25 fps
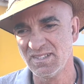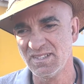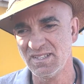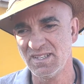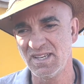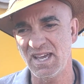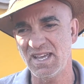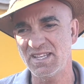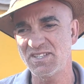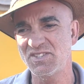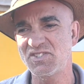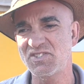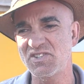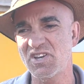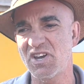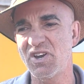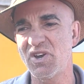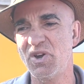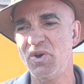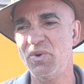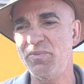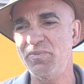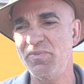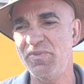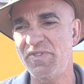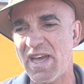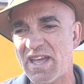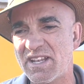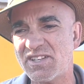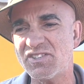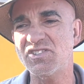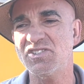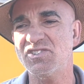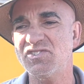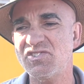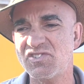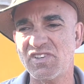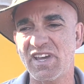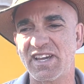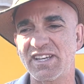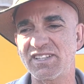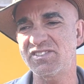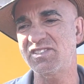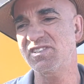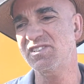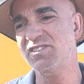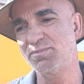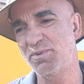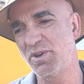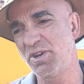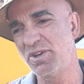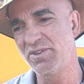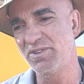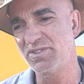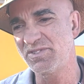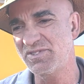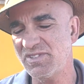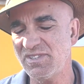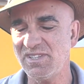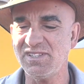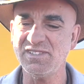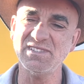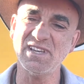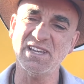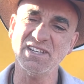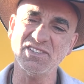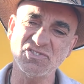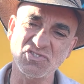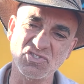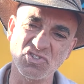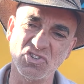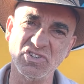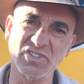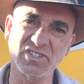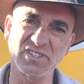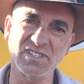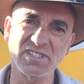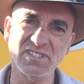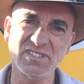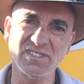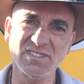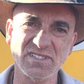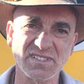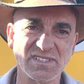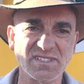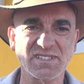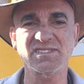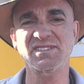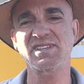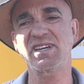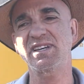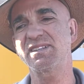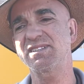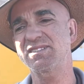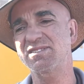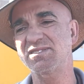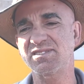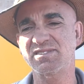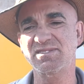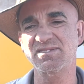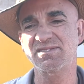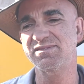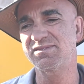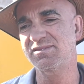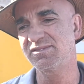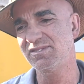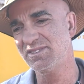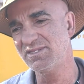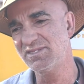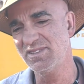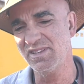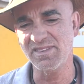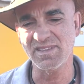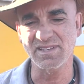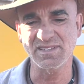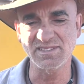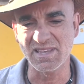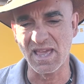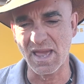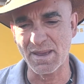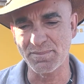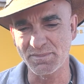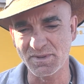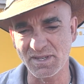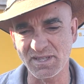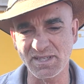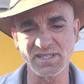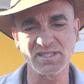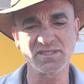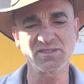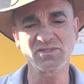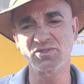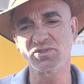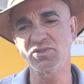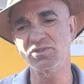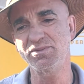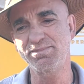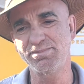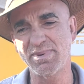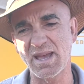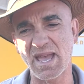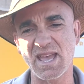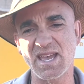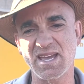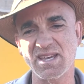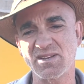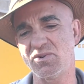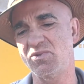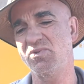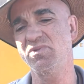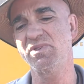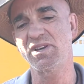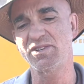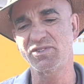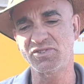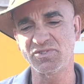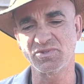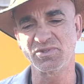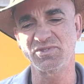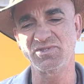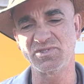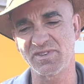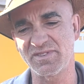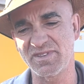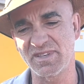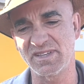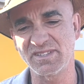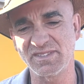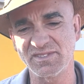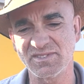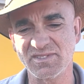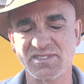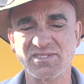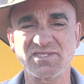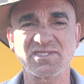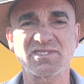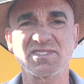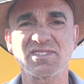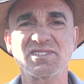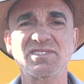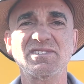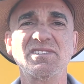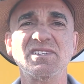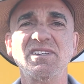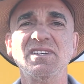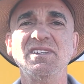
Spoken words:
And so that just takes experience, and it takes journey, and it takes lots of things happening, good, bad, all those sorts of things. It's just